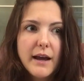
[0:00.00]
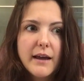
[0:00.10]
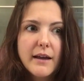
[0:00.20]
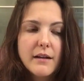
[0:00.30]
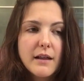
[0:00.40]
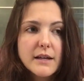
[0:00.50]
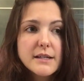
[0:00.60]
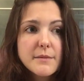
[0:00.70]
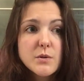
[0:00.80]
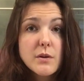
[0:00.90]
And a lot of
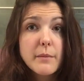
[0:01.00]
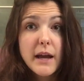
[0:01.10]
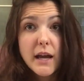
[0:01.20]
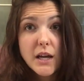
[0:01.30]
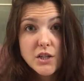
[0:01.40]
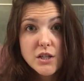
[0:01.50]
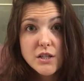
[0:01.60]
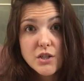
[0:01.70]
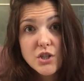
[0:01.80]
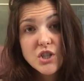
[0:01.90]
times when I'm
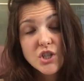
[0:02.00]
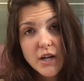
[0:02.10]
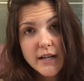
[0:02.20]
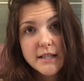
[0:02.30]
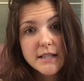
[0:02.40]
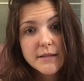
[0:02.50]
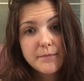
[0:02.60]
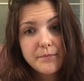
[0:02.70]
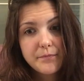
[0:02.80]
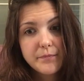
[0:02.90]
anxious or stressed,
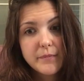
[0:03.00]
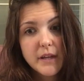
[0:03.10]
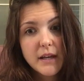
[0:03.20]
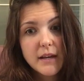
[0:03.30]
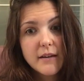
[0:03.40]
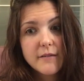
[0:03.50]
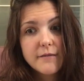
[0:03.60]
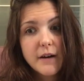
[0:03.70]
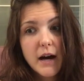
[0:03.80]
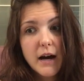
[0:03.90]

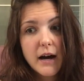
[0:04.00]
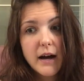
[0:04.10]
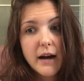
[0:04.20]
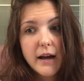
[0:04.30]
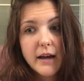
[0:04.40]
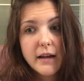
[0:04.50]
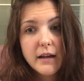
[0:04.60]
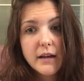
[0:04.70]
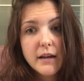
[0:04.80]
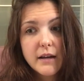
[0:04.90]
if I'm
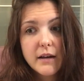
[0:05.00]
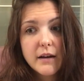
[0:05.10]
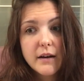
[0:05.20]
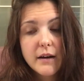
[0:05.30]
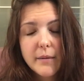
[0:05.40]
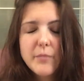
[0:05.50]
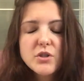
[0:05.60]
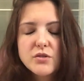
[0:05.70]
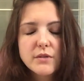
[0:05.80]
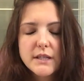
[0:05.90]

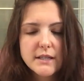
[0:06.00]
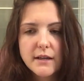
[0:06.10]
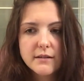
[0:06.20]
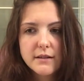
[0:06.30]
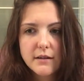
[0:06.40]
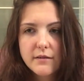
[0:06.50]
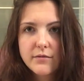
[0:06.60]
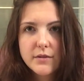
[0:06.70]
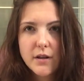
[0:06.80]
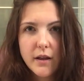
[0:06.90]
just really sensitive
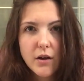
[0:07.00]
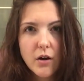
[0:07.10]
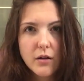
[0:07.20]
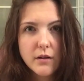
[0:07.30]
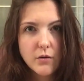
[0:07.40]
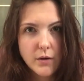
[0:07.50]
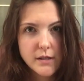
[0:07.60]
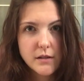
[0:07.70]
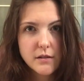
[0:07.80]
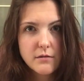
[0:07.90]
to like all the
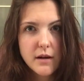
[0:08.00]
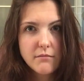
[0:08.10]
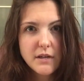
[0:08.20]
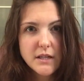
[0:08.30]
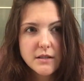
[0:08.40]
noises around me.